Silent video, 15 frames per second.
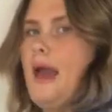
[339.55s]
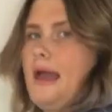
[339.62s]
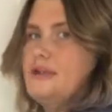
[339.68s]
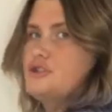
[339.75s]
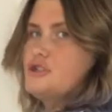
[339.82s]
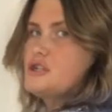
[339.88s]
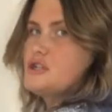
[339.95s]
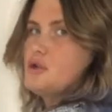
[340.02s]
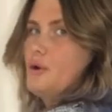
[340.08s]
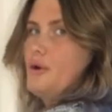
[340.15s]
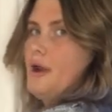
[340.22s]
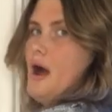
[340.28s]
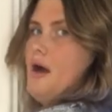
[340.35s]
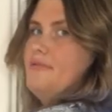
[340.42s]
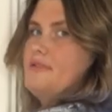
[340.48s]
it's just
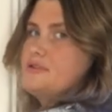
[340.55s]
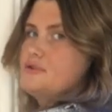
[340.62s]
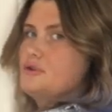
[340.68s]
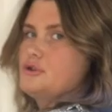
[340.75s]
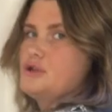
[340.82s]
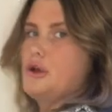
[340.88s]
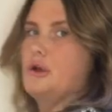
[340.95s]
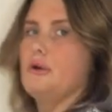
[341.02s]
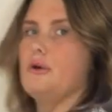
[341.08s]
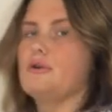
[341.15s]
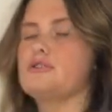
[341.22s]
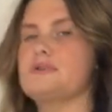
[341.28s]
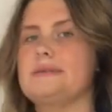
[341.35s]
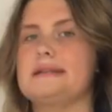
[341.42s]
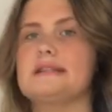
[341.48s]
long enough it's not too
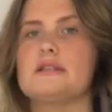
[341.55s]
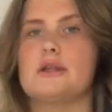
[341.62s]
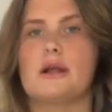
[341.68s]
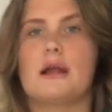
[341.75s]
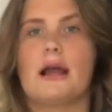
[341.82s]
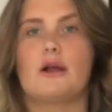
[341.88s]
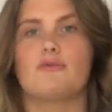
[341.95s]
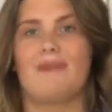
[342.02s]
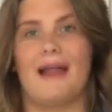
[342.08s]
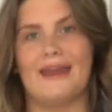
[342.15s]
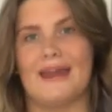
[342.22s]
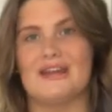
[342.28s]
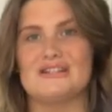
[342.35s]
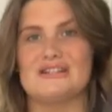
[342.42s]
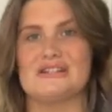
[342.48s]
long so it doesn't look like
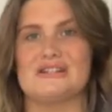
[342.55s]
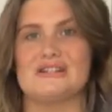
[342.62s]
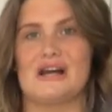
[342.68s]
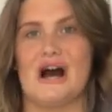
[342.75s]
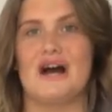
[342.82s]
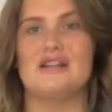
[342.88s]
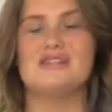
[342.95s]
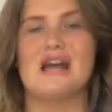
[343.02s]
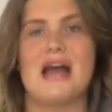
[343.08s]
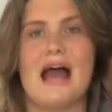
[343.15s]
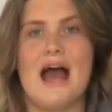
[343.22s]
granny-ish as such